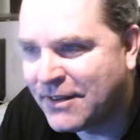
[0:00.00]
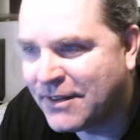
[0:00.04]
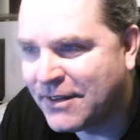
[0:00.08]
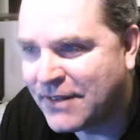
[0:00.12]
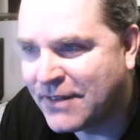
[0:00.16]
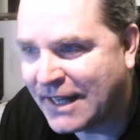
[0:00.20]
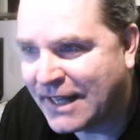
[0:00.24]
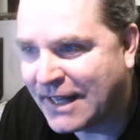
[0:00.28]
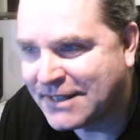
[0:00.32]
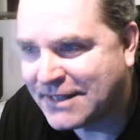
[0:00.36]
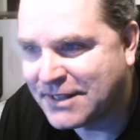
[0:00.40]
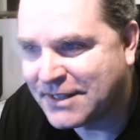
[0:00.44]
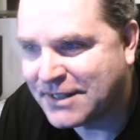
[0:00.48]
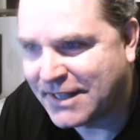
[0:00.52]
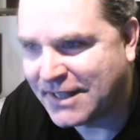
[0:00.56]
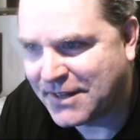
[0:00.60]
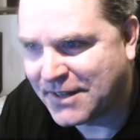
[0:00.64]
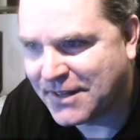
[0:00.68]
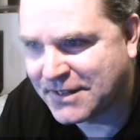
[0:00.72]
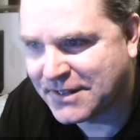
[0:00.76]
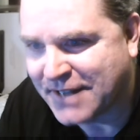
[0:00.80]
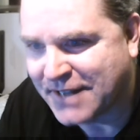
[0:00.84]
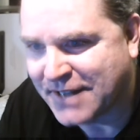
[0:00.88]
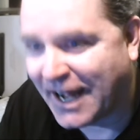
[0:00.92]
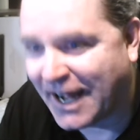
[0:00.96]
That uh,
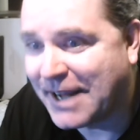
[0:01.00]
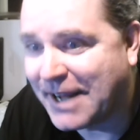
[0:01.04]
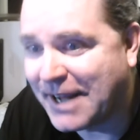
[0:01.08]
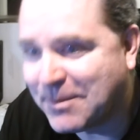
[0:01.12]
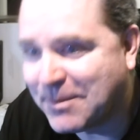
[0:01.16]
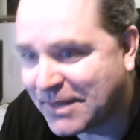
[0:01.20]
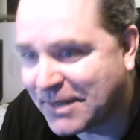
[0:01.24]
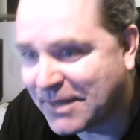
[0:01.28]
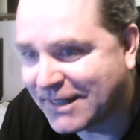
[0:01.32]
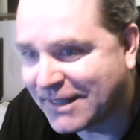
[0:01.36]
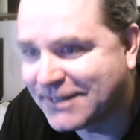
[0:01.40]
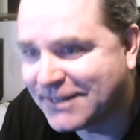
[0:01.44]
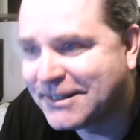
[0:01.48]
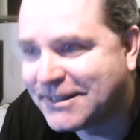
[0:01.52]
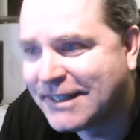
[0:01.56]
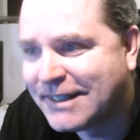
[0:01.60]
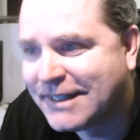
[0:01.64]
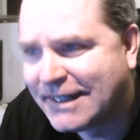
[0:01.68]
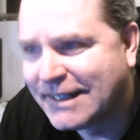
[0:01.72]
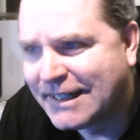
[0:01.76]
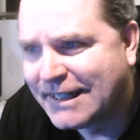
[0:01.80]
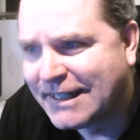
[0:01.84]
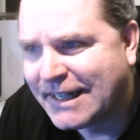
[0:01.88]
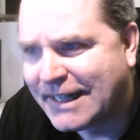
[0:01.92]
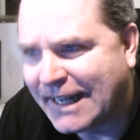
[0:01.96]
the timing
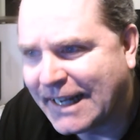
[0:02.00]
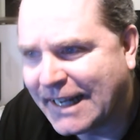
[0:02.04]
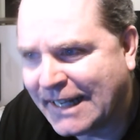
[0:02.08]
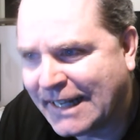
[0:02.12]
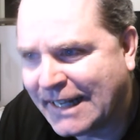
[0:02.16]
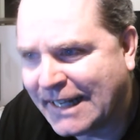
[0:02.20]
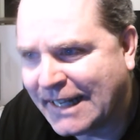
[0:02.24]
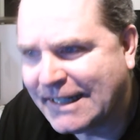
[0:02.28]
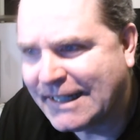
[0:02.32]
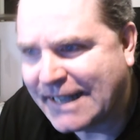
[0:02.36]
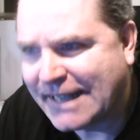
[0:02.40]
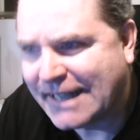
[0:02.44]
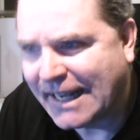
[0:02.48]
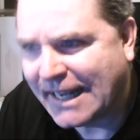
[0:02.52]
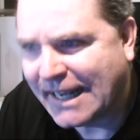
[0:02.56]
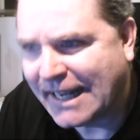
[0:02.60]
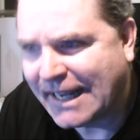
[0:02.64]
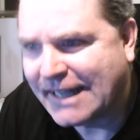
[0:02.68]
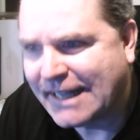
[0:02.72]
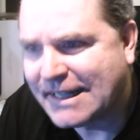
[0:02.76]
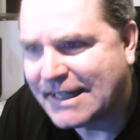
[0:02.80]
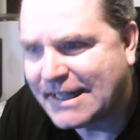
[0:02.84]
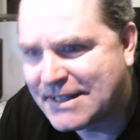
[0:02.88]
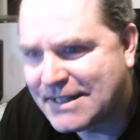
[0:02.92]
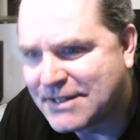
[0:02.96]

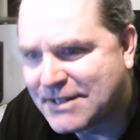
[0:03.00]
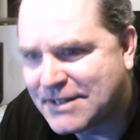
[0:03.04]
indicated